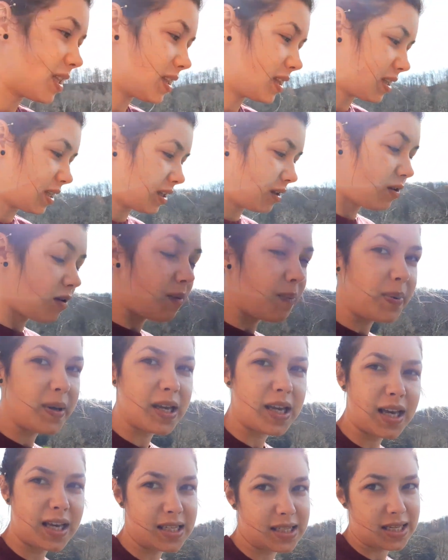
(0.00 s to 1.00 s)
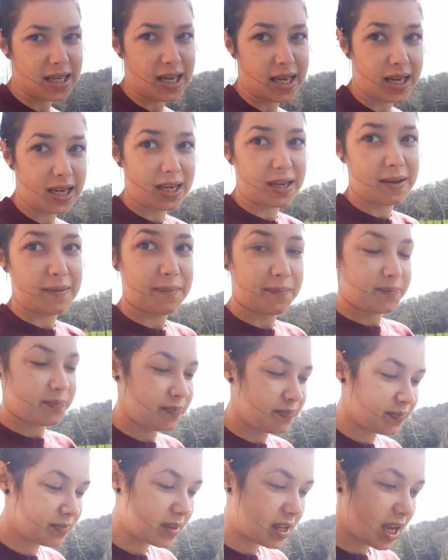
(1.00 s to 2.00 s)
The little PSA.
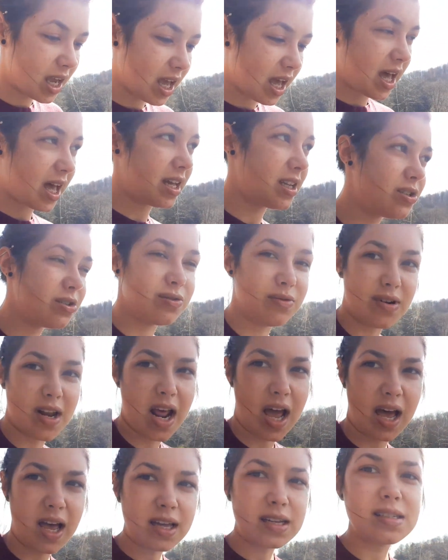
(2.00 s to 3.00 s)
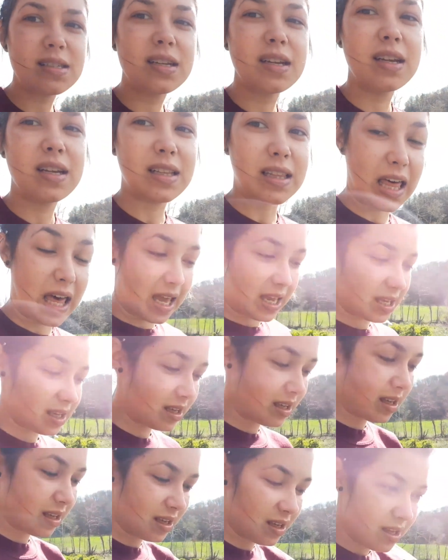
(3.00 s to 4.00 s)
I do not like
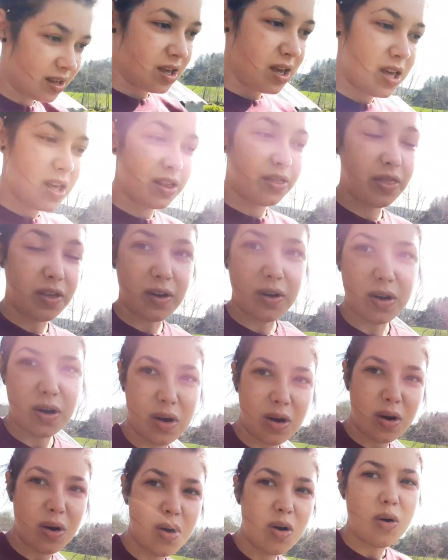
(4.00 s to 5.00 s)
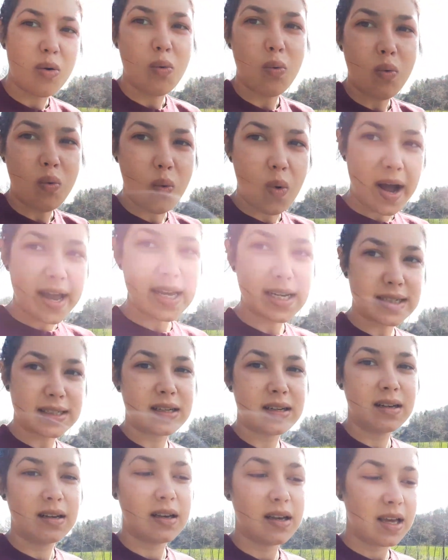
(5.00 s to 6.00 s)
the white
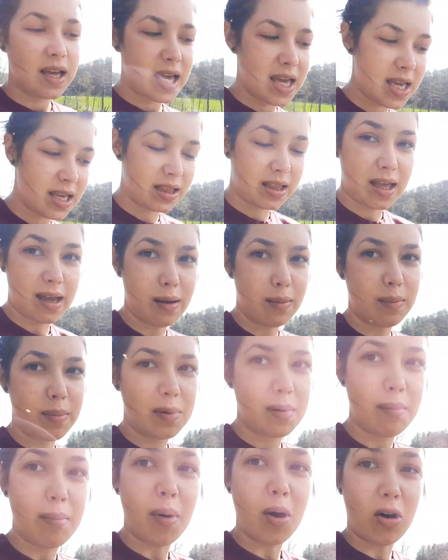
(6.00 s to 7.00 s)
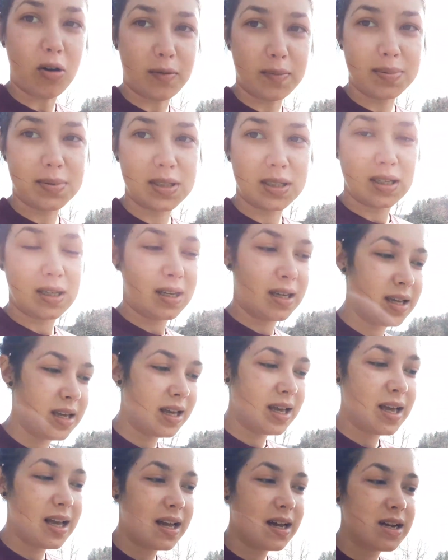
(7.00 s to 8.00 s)
heat lamp bulbs.
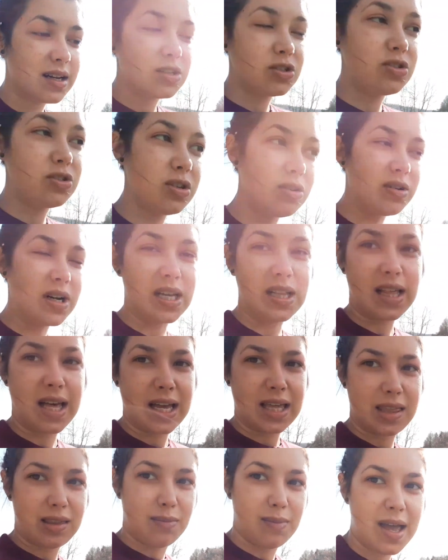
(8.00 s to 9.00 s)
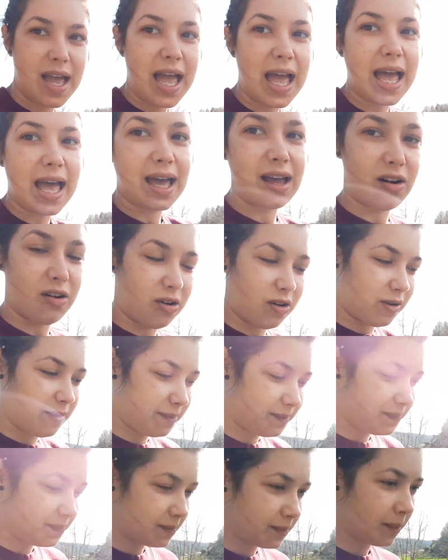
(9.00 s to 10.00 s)
Do not like them at all.
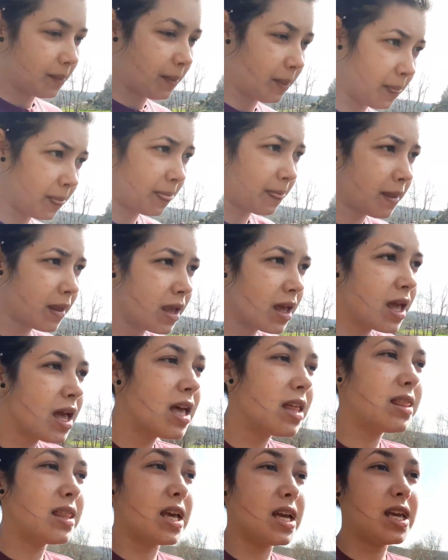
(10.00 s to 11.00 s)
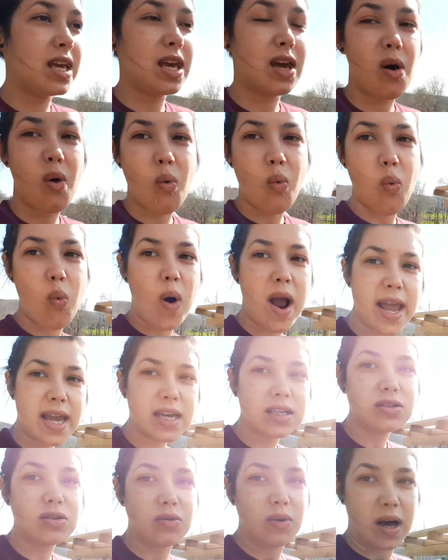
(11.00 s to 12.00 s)
They get way
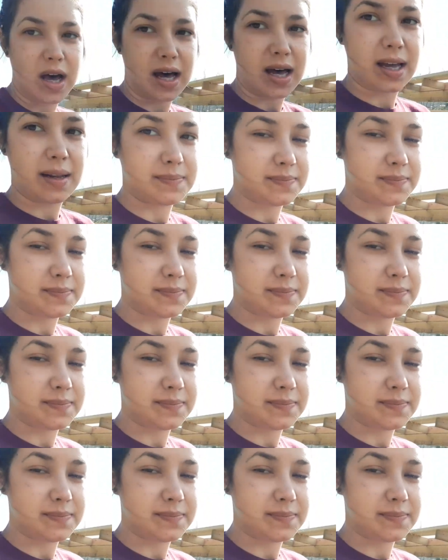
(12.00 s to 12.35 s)
too hot.